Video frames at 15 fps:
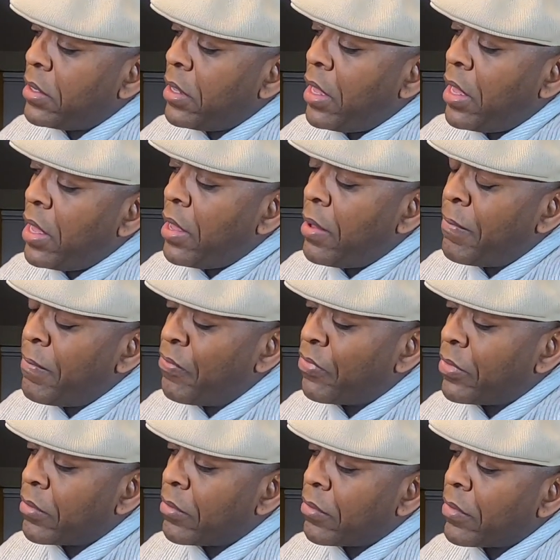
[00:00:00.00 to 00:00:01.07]

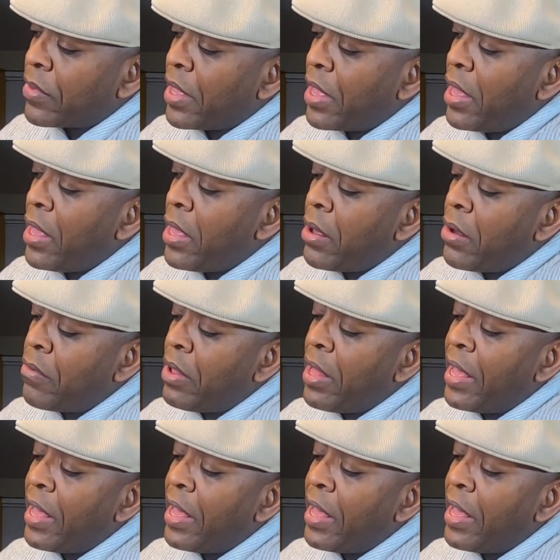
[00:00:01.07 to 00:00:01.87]
Well,